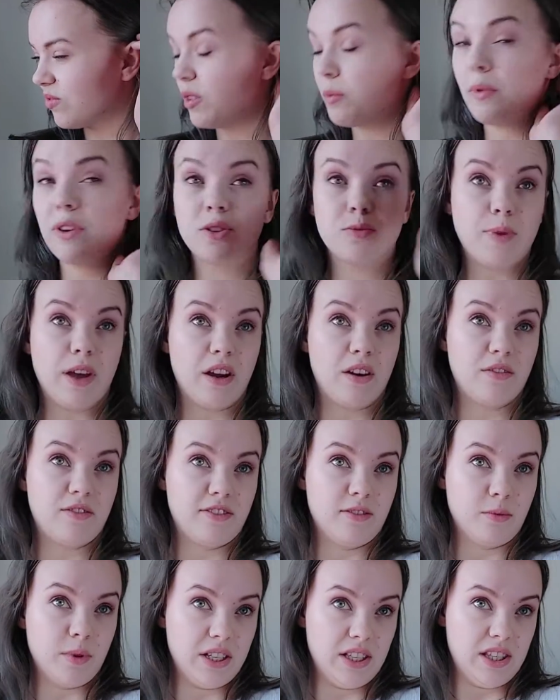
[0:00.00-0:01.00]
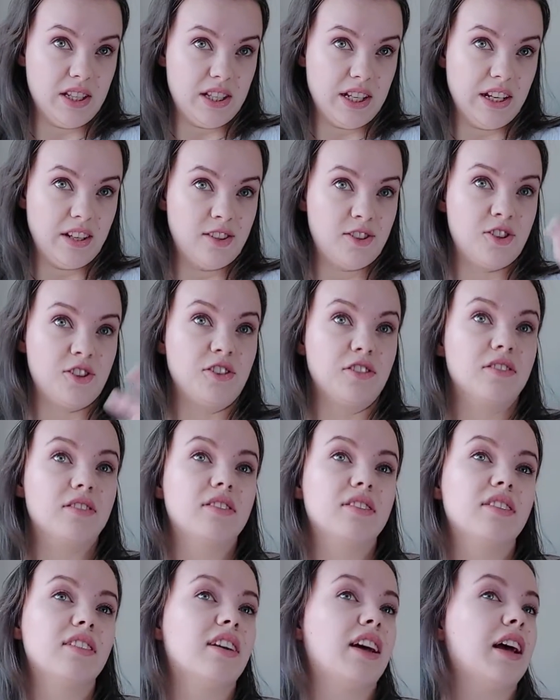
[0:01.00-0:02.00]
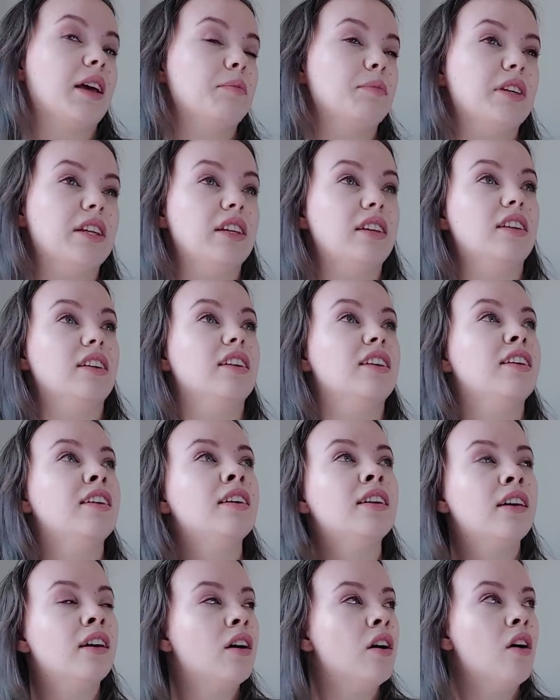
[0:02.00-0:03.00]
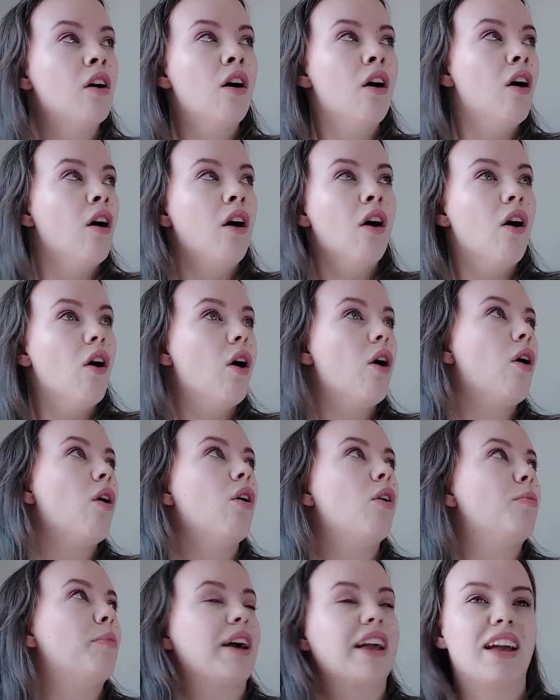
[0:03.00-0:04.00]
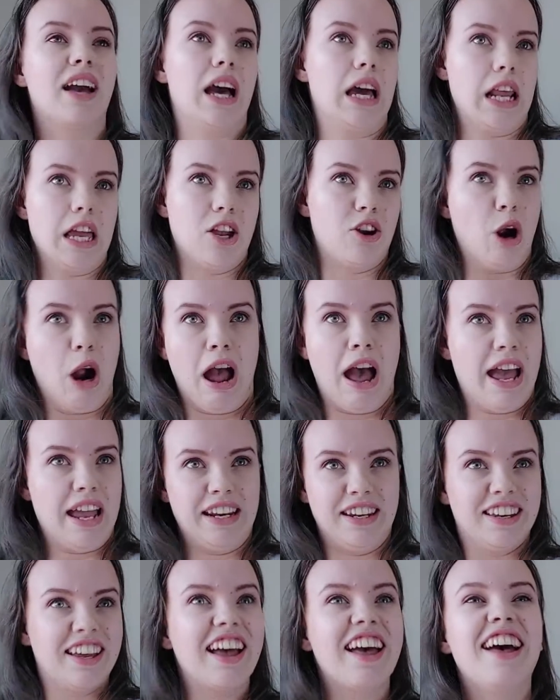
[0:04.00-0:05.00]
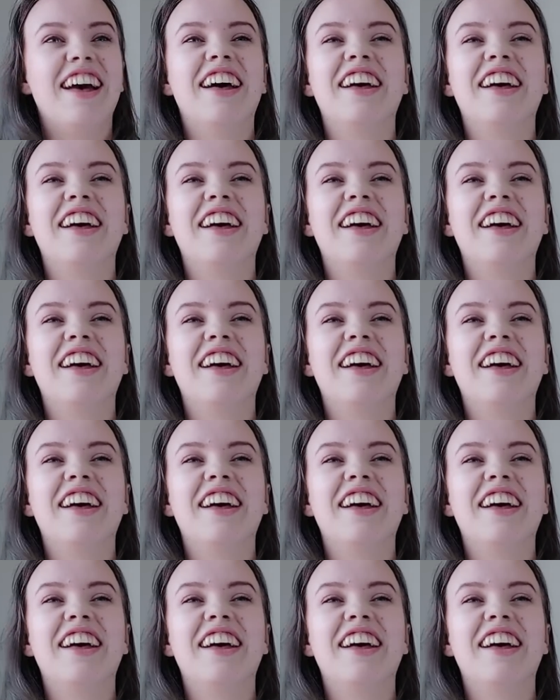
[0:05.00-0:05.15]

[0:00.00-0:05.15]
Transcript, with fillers: The most powerful was the tennis shoe. I mean, oh my God, I cried.